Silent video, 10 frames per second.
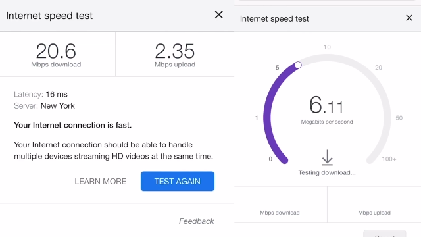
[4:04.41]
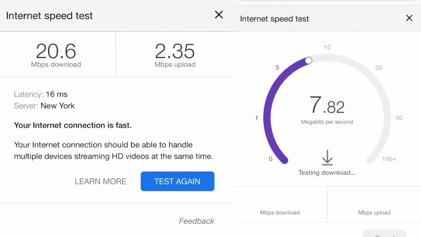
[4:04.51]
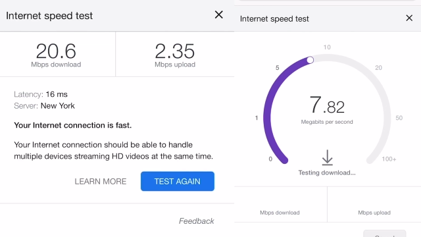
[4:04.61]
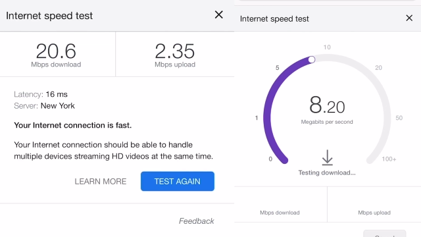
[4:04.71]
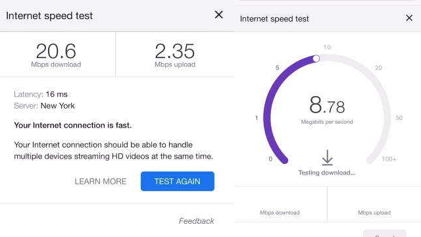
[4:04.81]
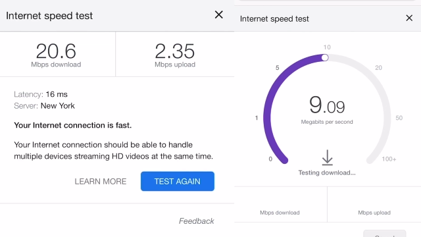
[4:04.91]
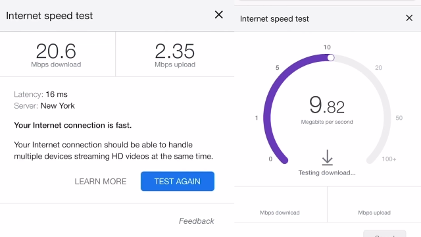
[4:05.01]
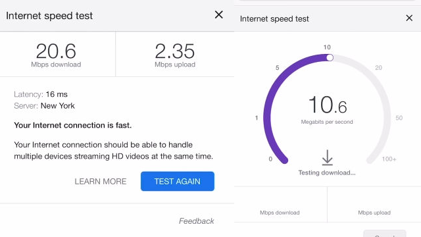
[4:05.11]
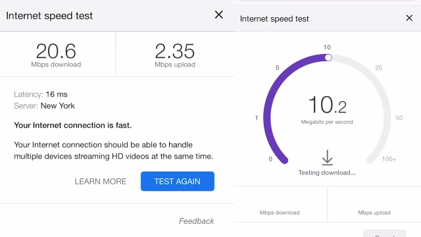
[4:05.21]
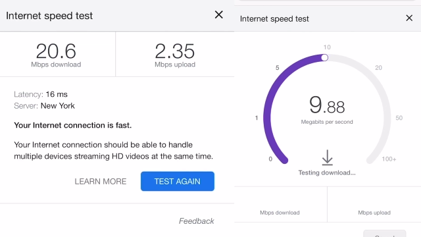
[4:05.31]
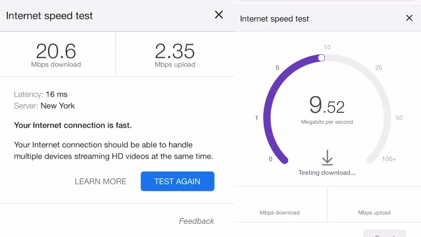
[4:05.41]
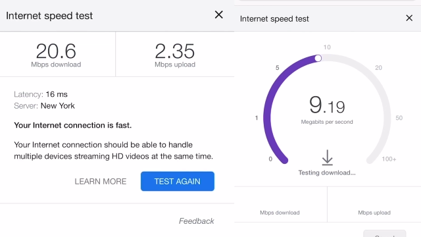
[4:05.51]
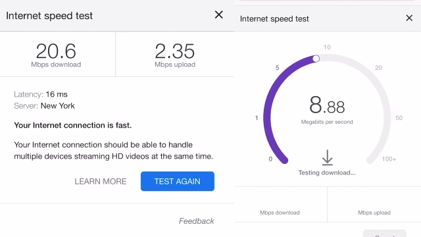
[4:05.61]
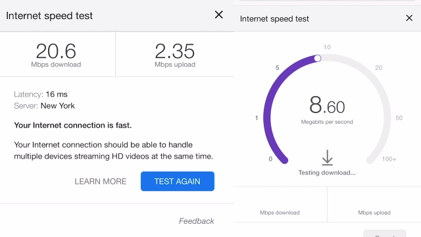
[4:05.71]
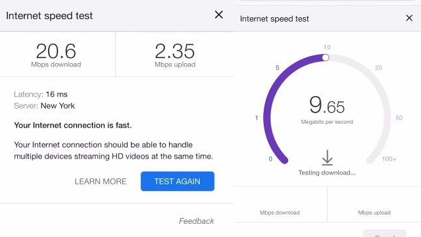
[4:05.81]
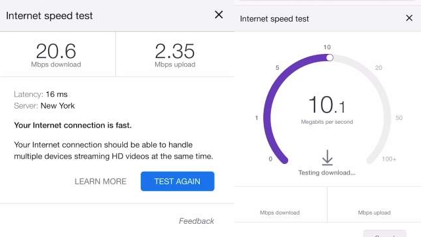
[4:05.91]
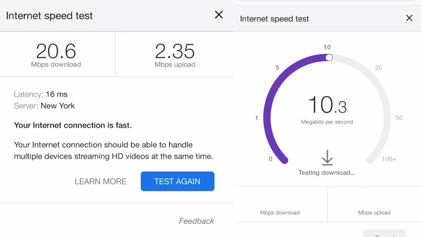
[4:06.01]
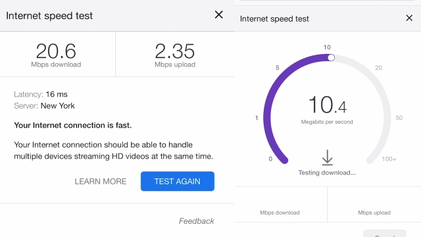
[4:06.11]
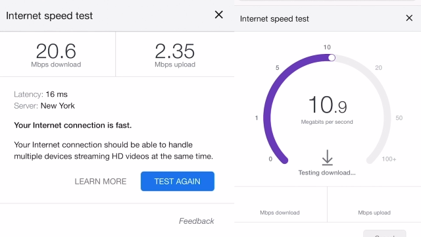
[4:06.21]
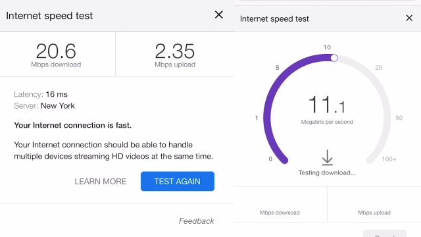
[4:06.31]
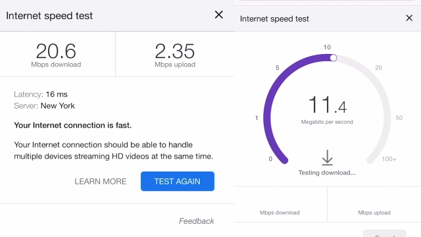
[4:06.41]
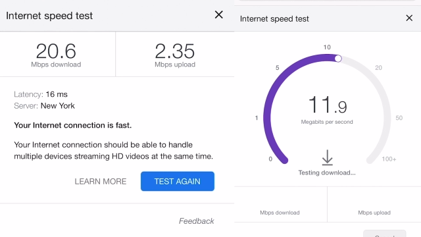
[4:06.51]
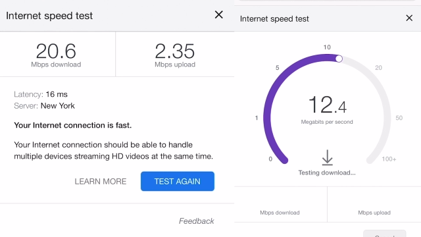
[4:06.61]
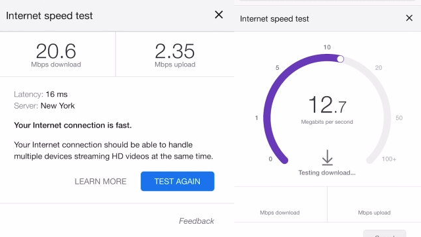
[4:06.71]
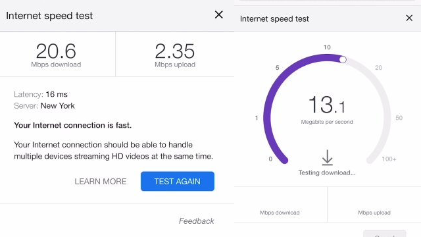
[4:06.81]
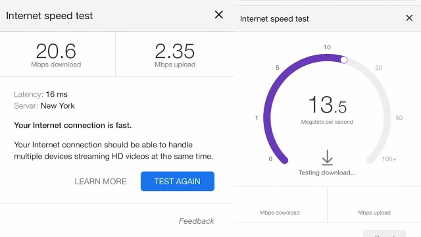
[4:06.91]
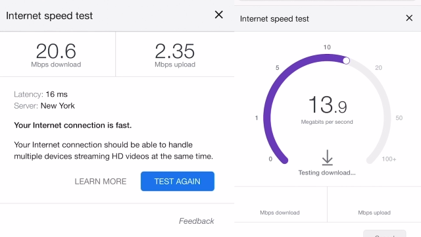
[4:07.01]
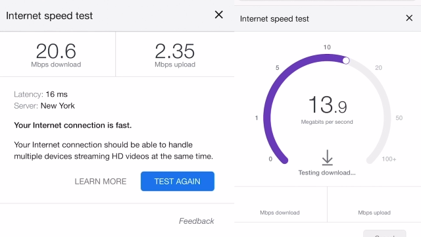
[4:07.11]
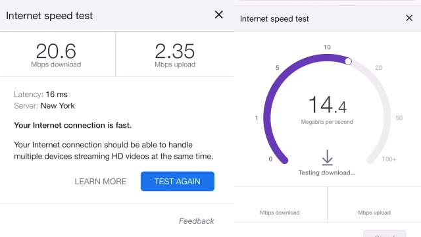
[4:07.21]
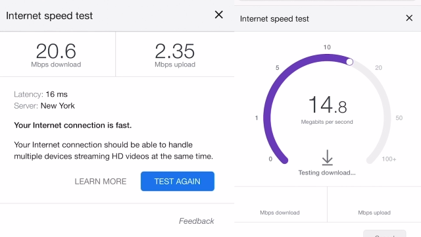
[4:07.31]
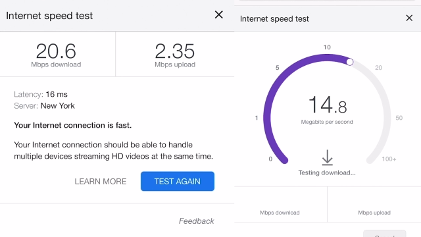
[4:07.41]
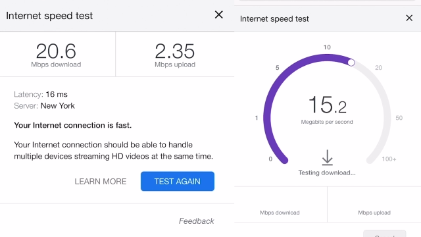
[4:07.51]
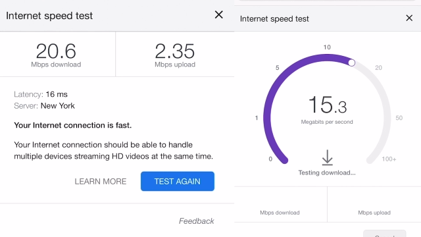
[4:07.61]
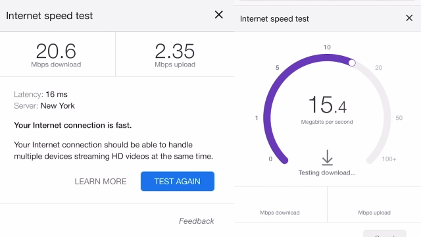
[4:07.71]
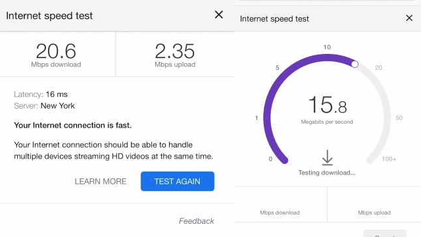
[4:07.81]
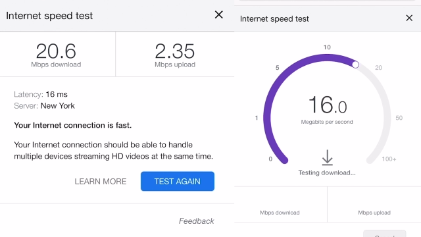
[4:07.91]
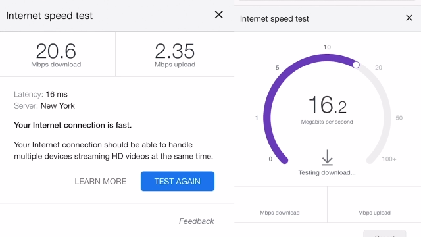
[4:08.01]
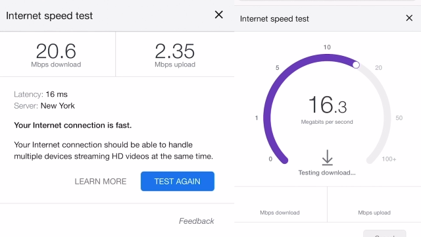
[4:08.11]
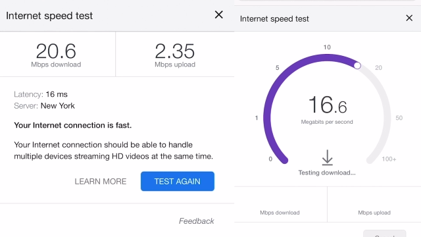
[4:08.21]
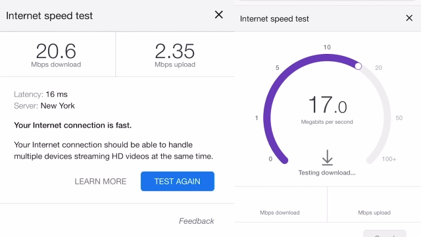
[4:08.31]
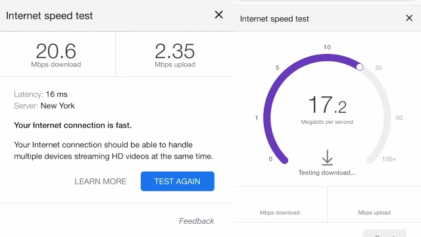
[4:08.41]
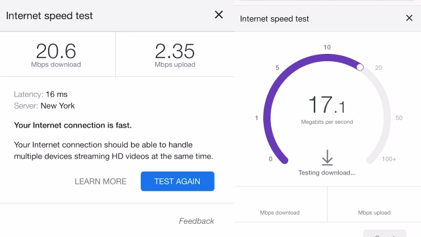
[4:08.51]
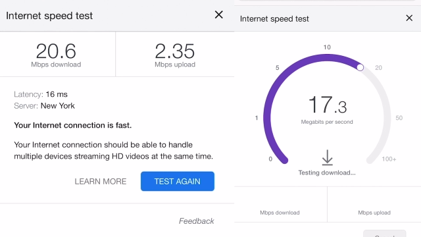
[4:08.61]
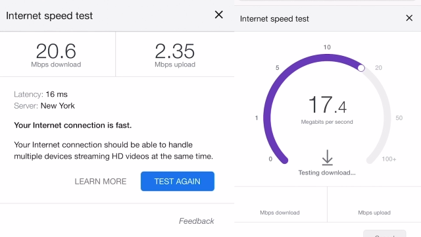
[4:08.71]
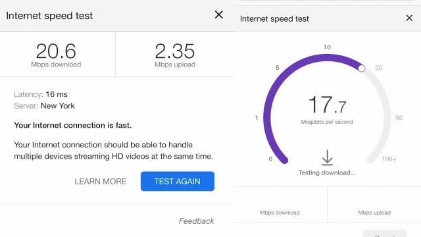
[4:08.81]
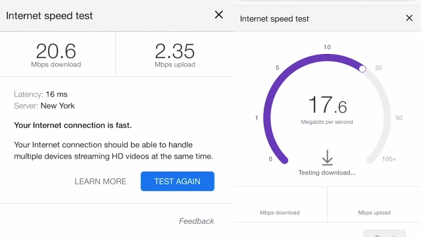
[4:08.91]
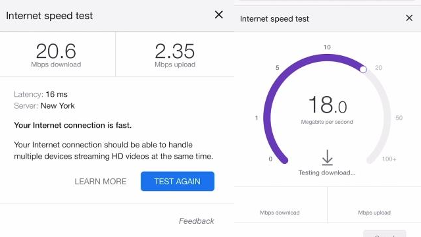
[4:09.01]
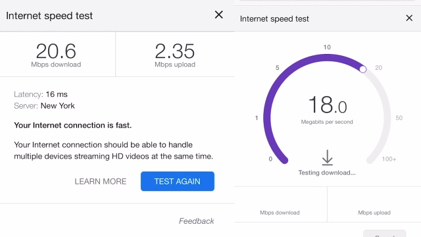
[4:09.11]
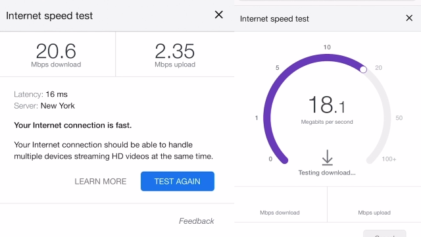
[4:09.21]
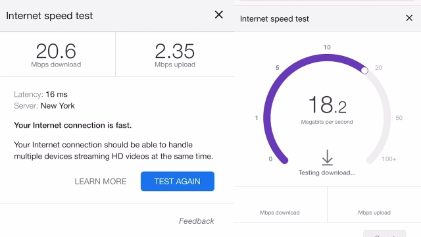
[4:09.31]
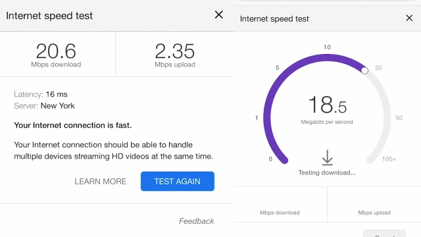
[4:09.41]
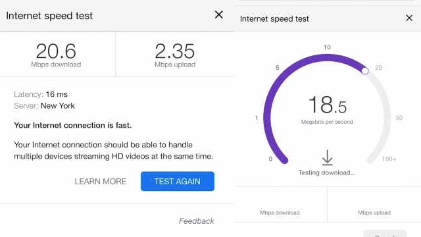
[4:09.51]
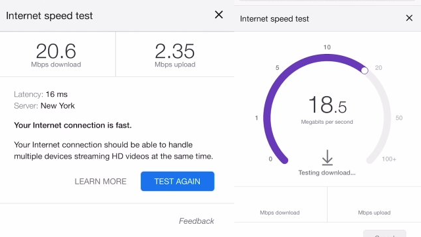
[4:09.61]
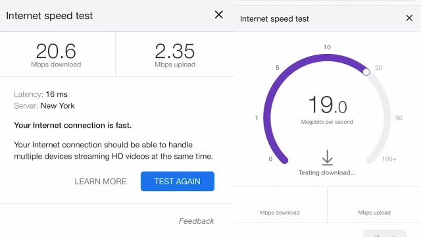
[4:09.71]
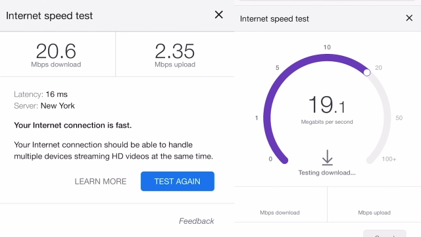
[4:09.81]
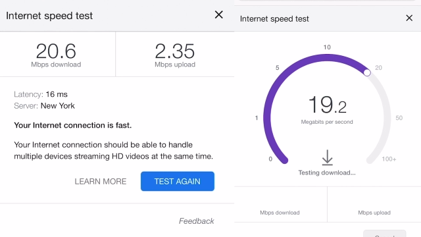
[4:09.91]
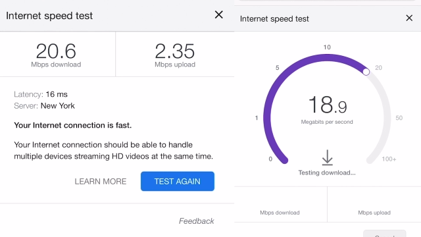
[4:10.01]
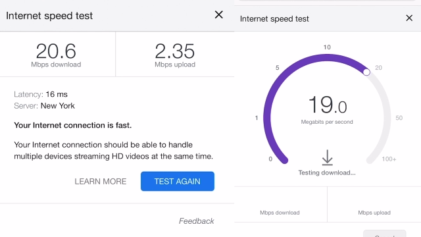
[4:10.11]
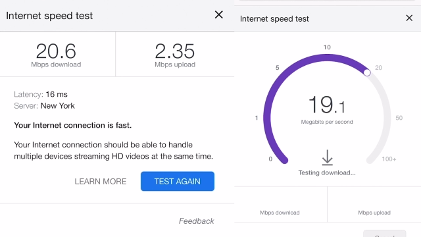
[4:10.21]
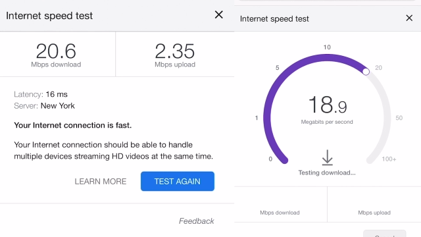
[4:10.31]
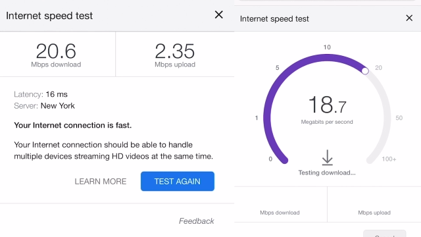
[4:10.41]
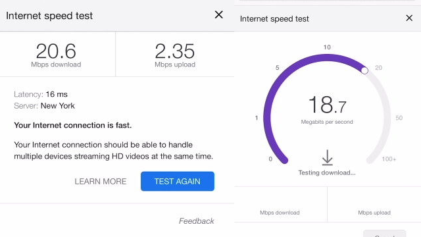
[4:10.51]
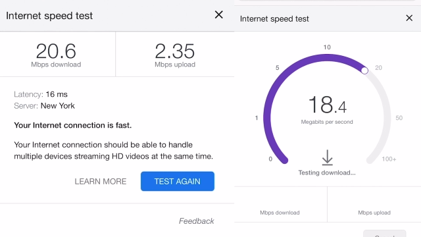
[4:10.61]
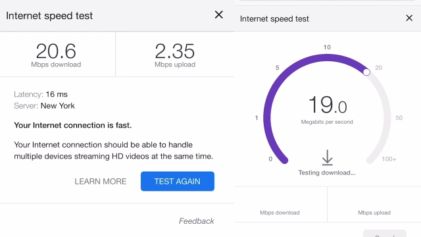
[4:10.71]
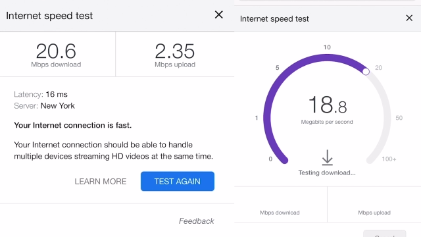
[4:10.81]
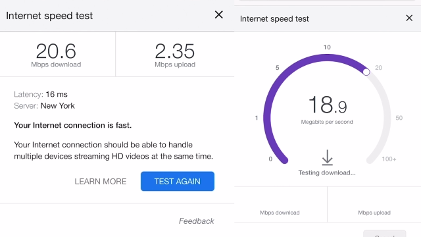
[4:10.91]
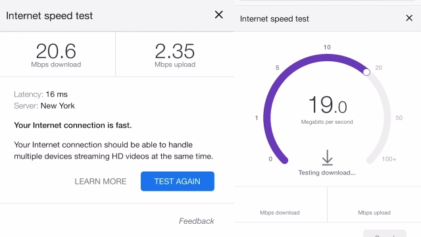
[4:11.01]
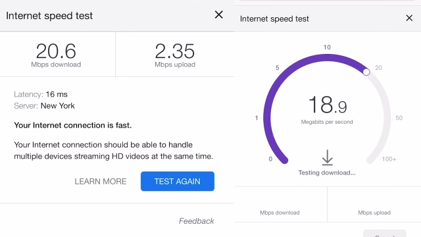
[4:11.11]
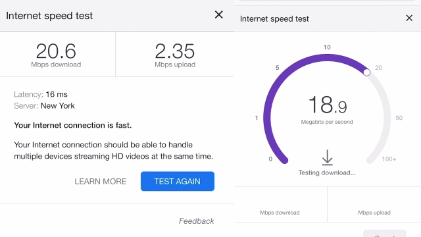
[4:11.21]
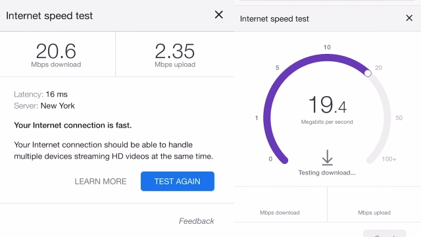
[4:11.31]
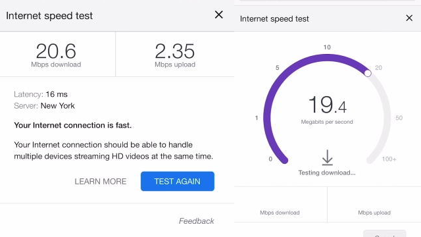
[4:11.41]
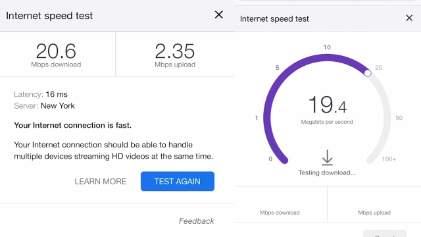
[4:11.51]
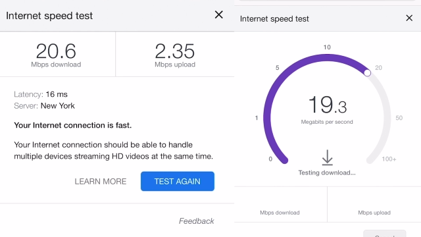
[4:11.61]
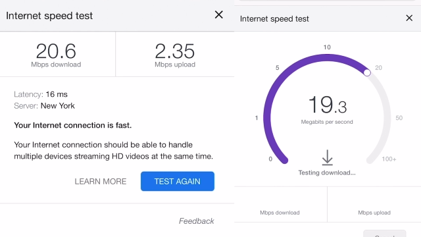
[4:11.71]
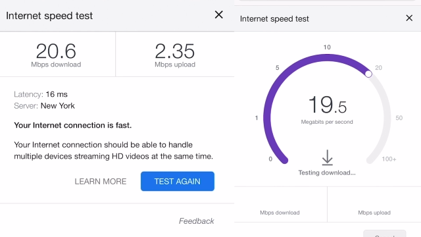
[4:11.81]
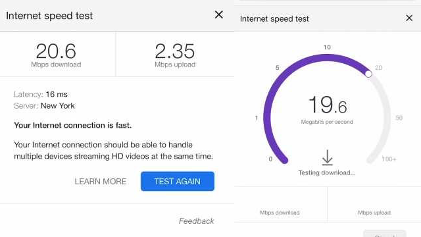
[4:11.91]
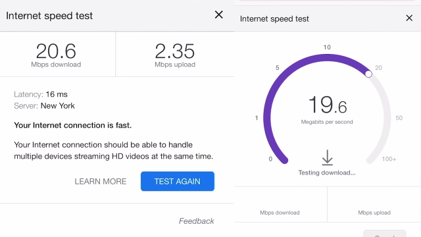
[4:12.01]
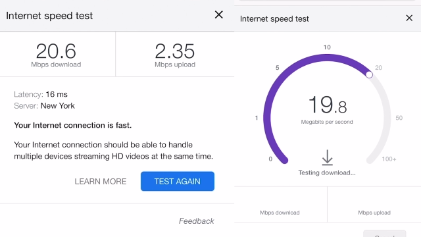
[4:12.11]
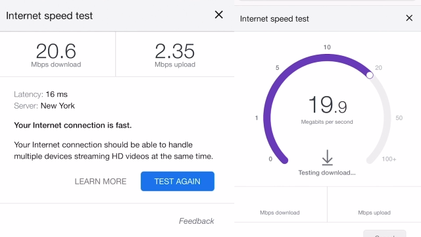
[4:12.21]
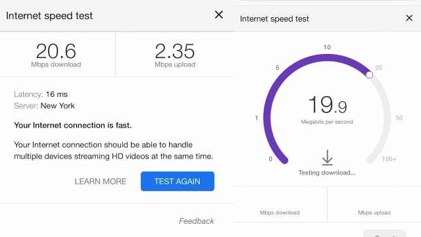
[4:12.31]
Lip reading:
(no speaker visible)